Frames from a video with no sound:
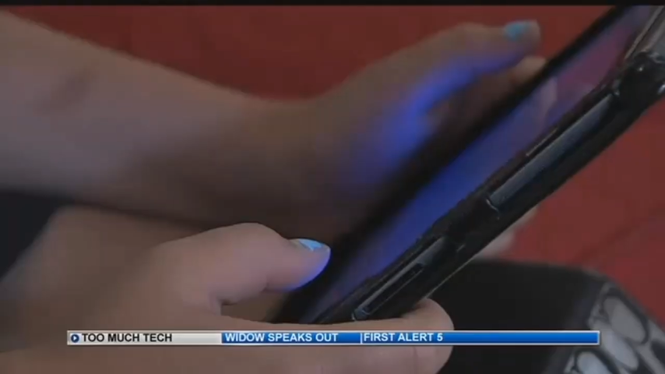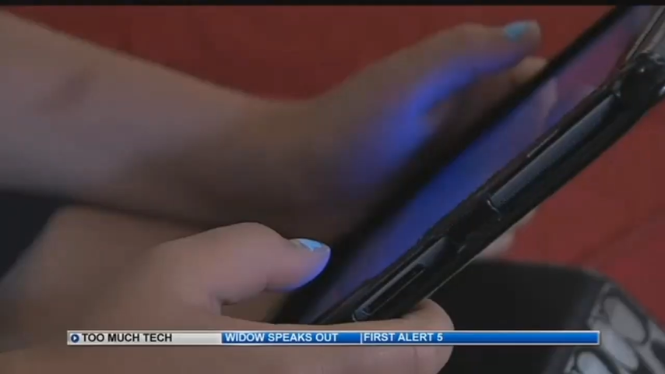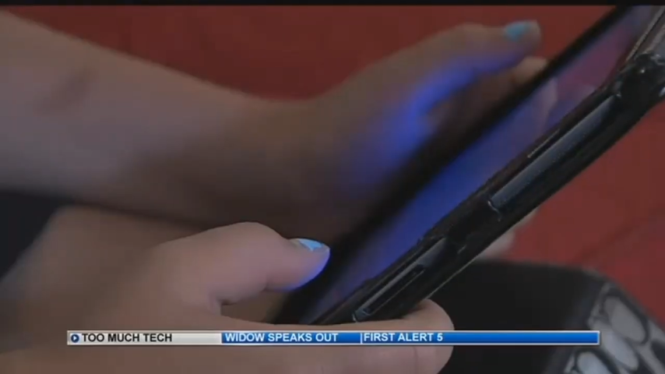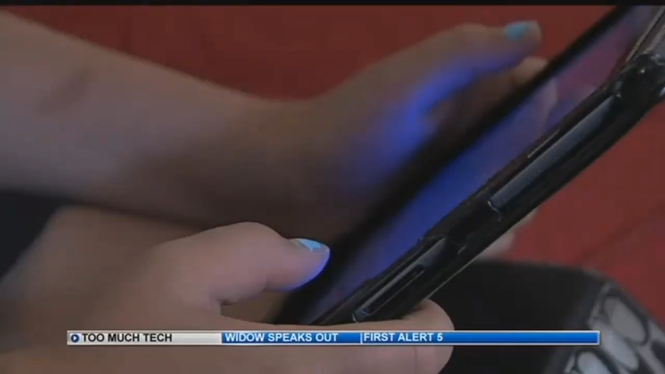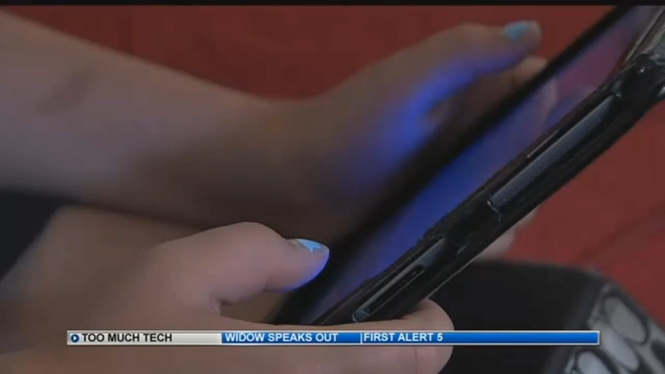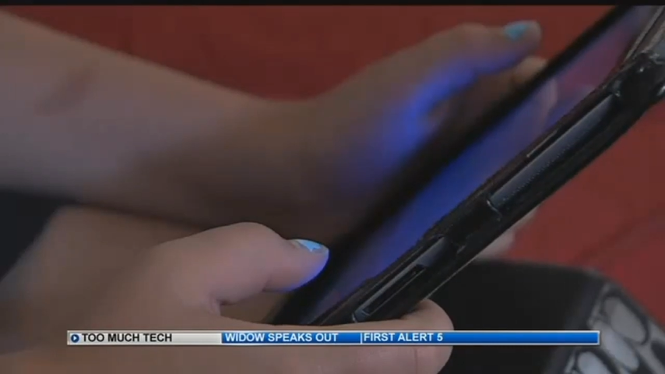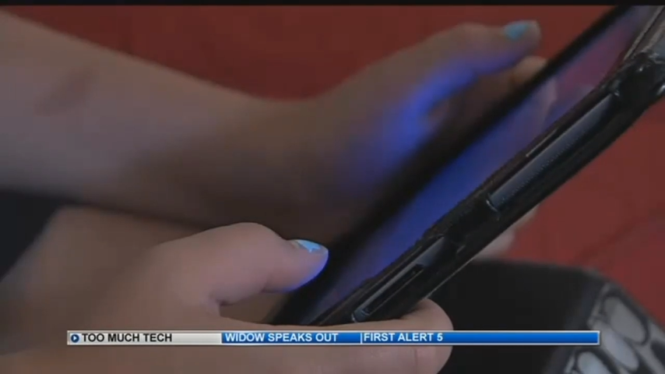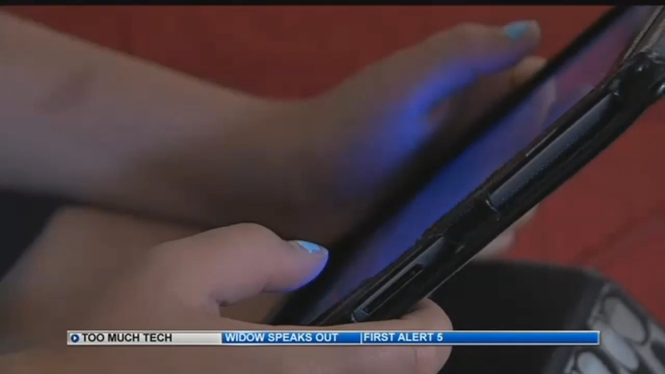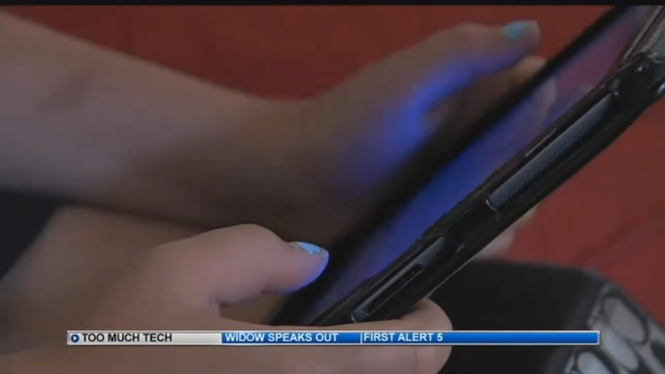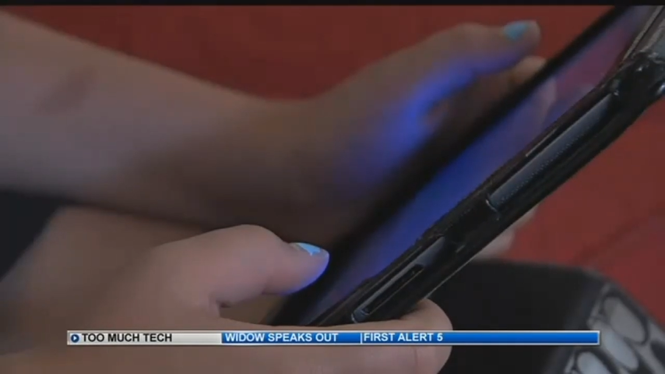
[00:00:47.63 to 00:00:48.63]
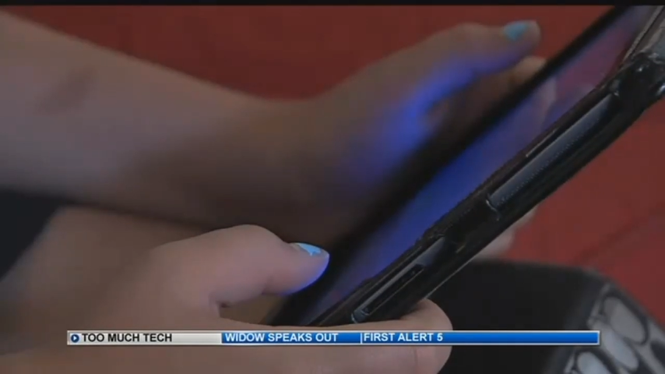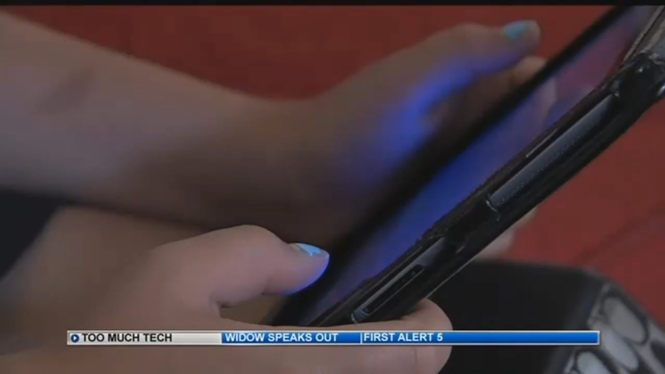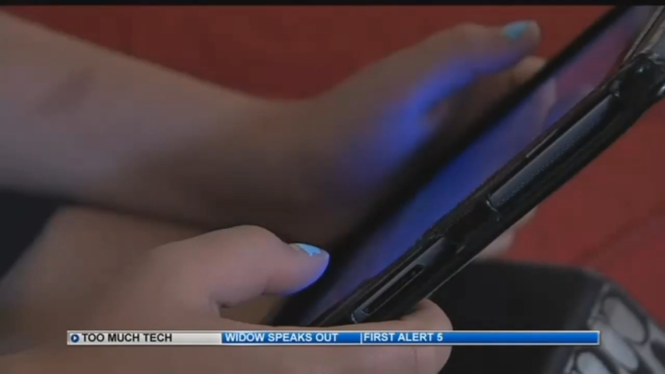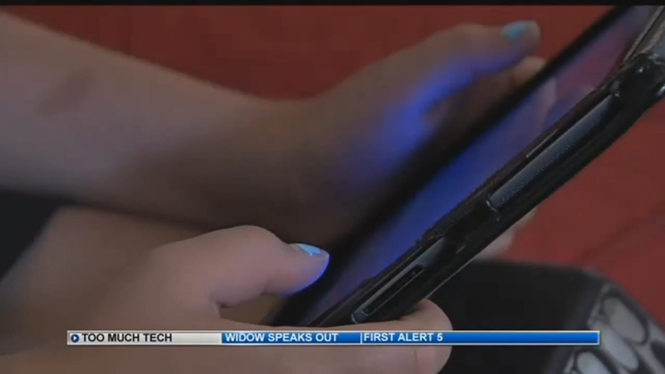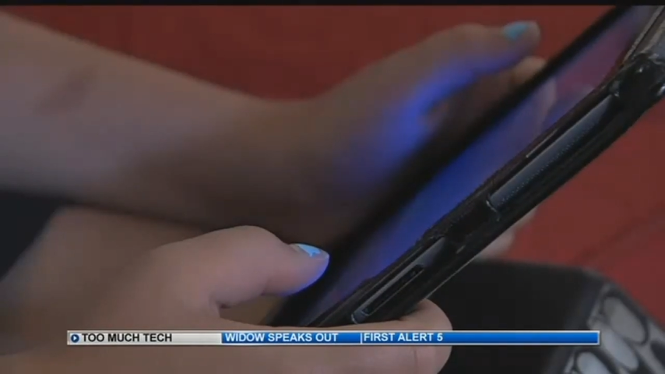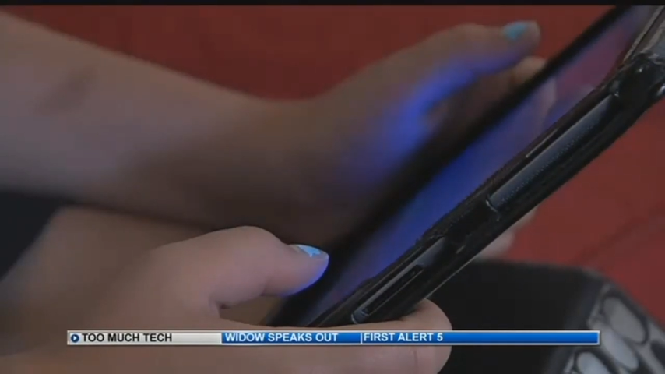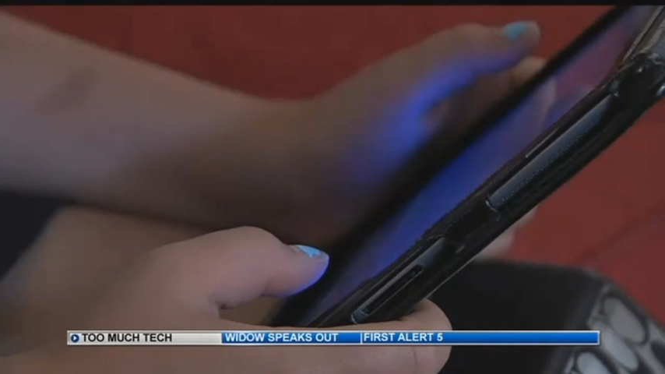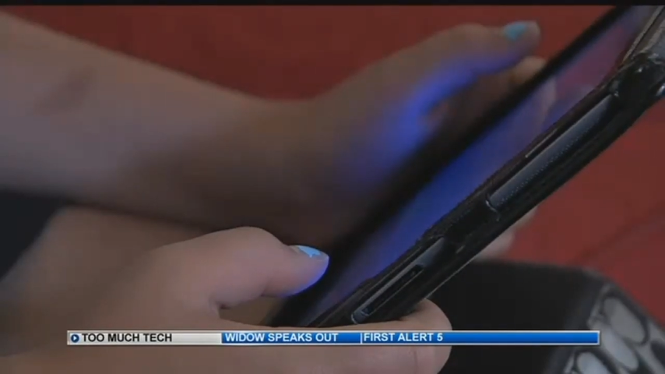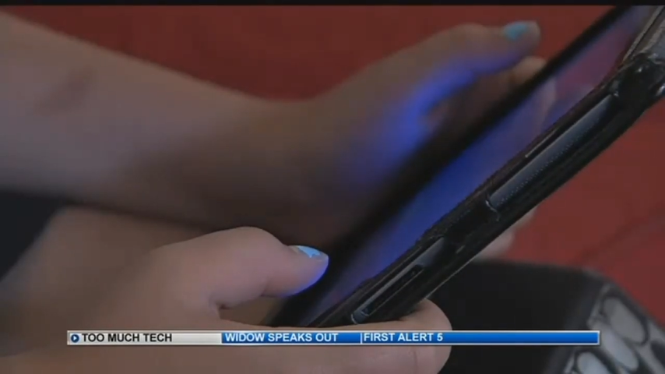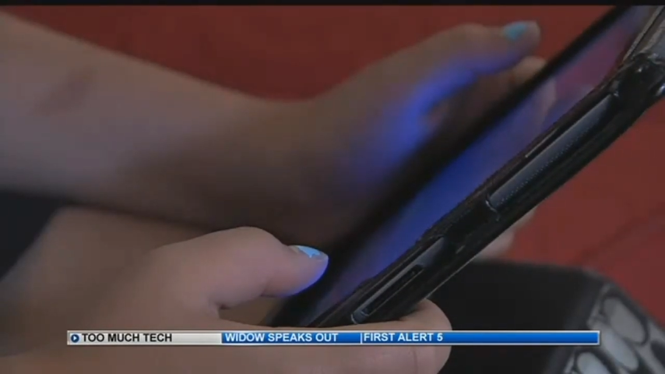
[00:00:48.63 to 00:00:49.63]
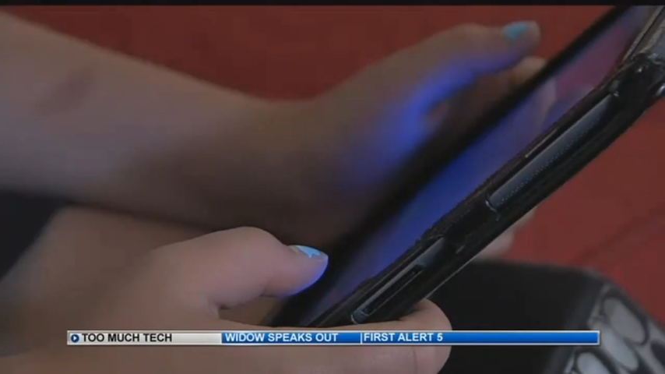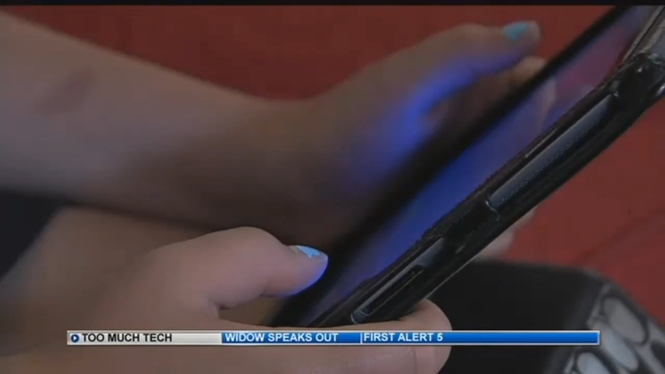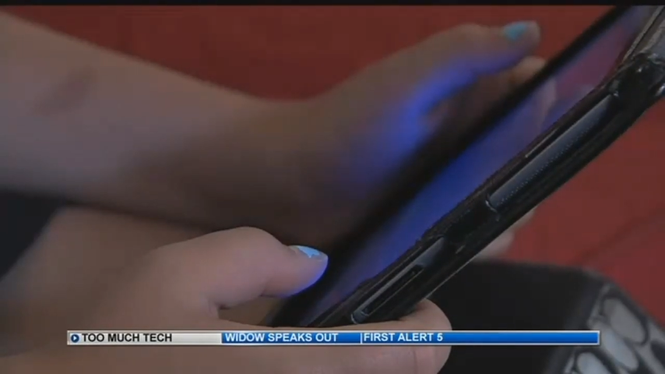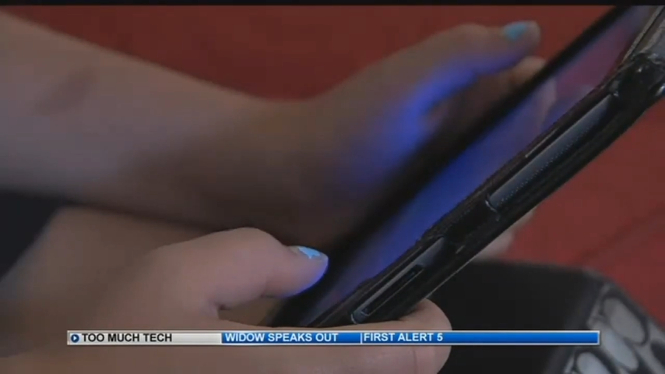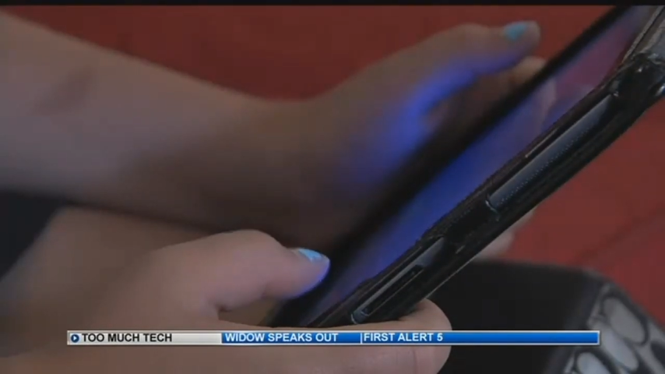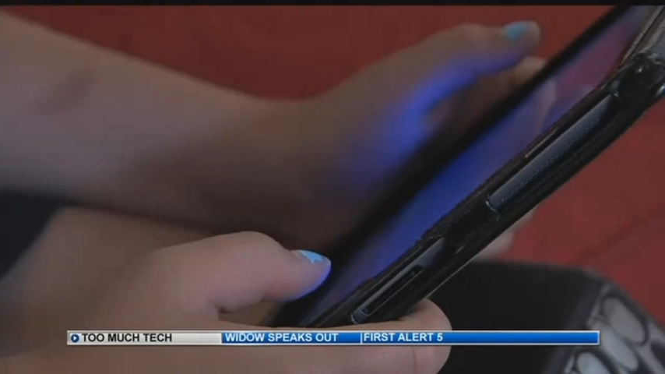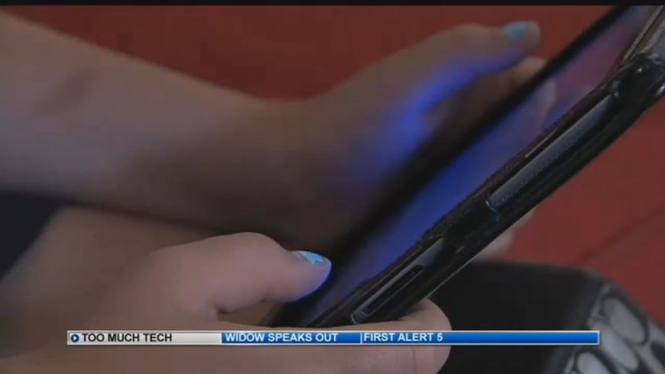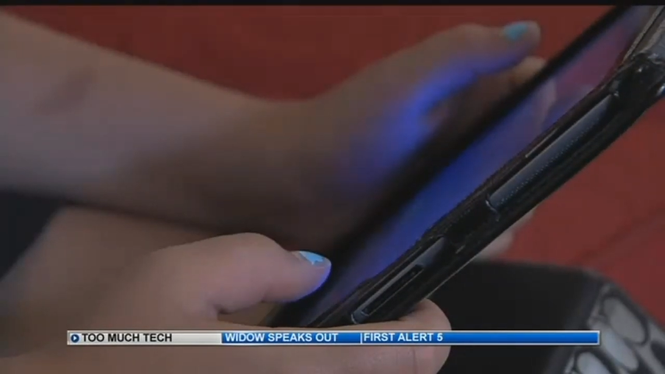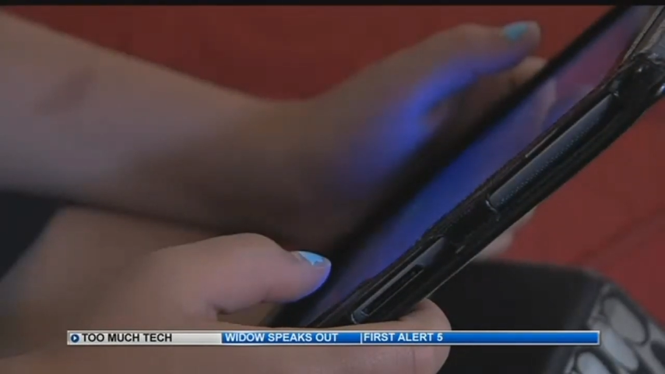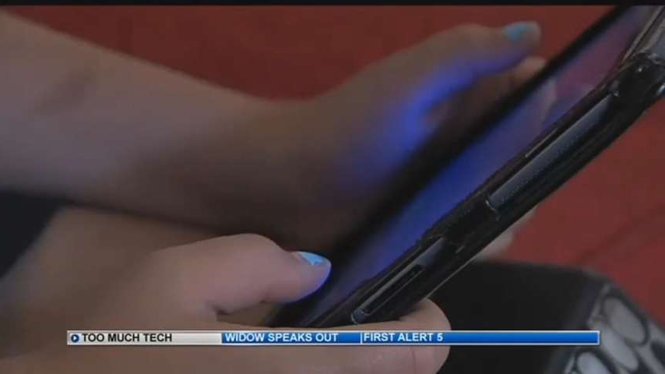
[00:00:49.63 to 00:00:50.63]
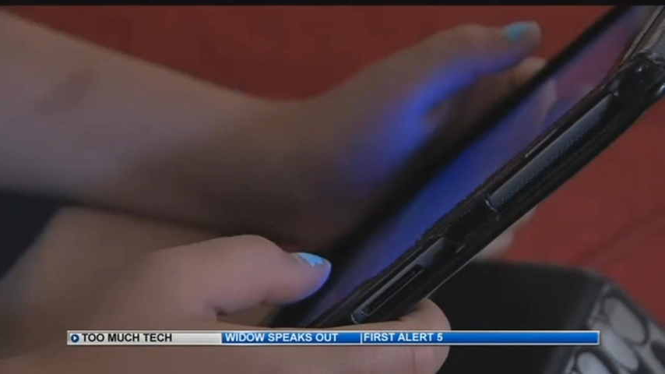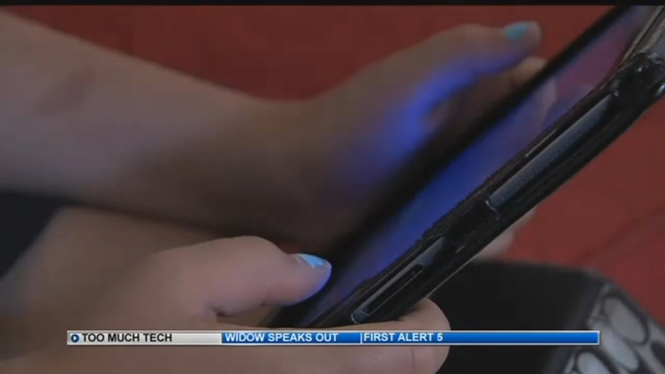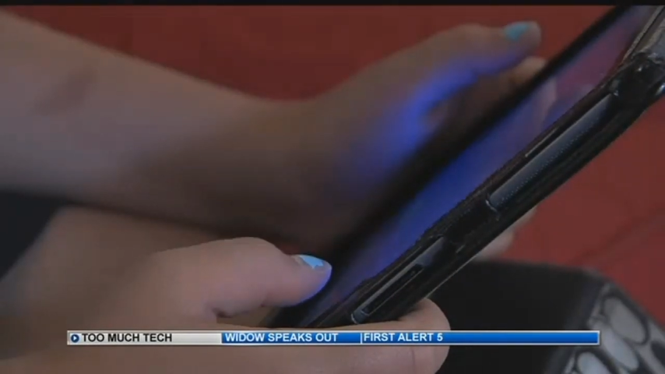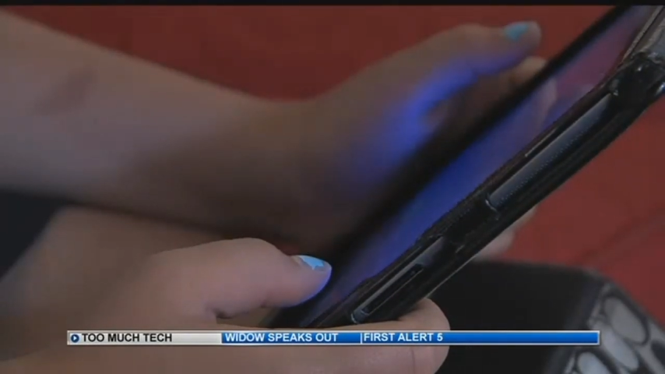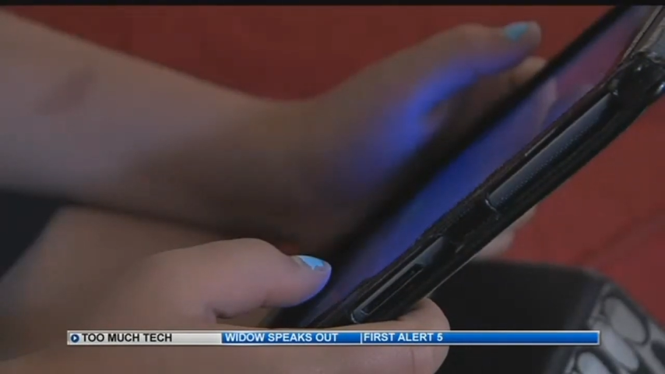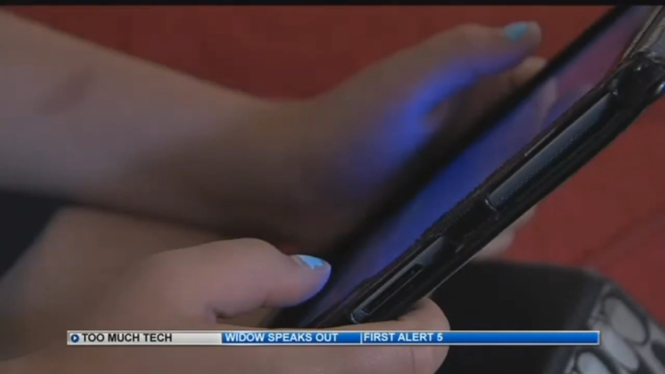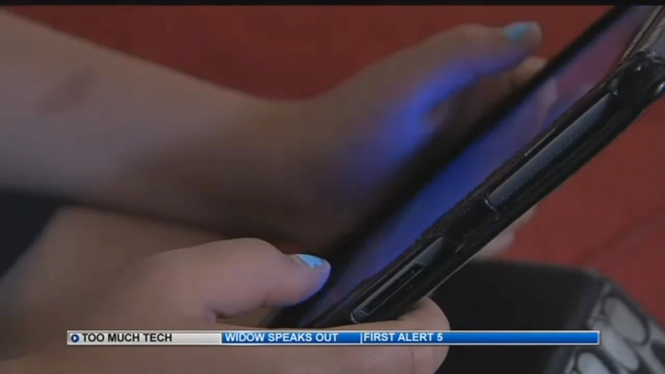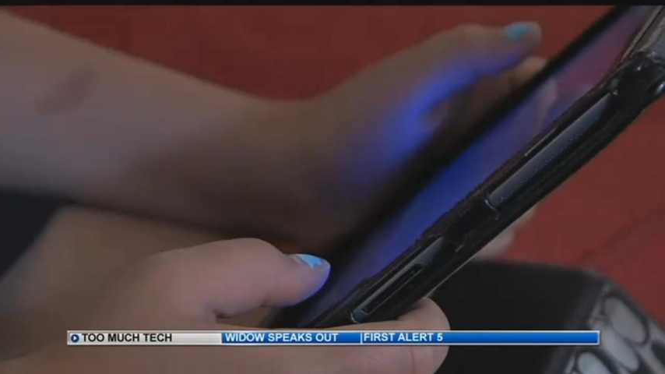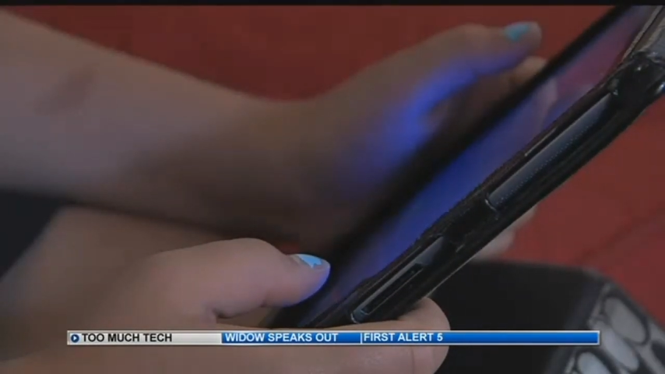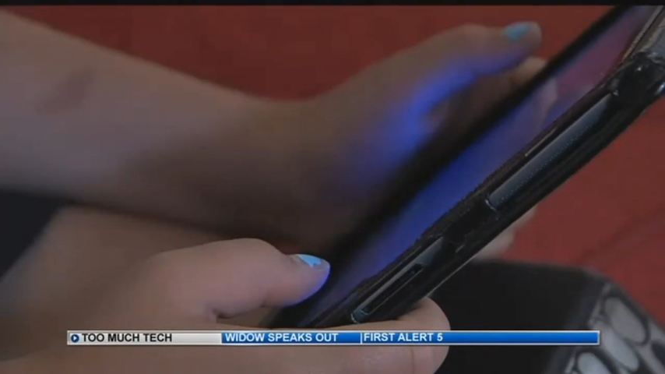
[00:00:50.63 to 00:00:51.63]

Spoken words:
No face is visible, so there are no lips to read.